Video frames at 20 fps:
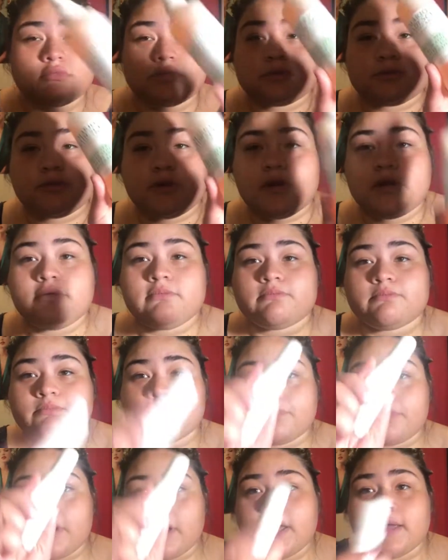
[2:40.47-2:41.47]
Sprayed,
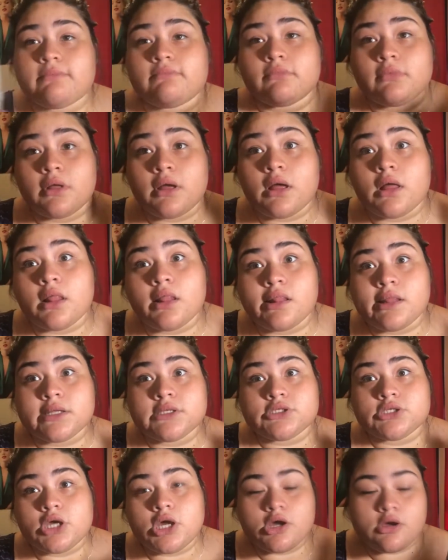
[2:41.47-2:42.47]
prime,
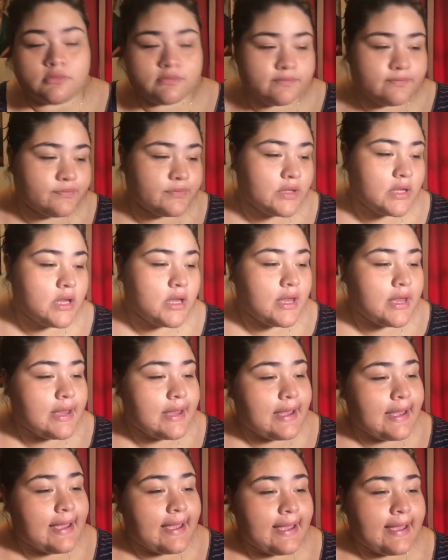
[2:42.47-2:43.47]
let's go.
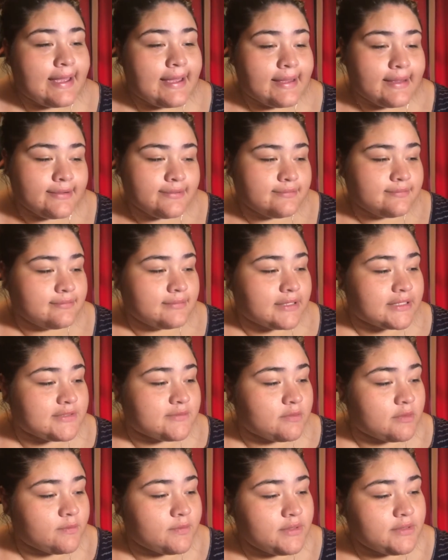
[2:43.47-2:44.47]
And that's
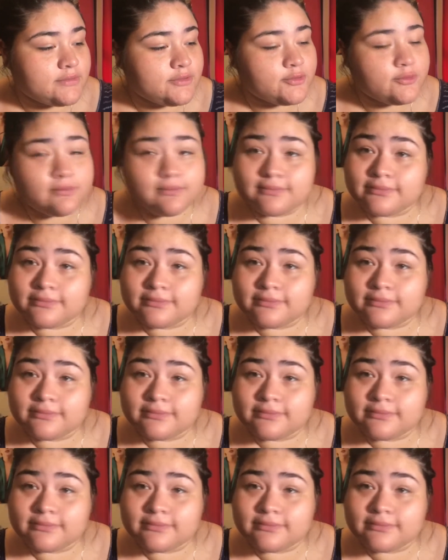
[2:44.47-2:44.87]
what we do.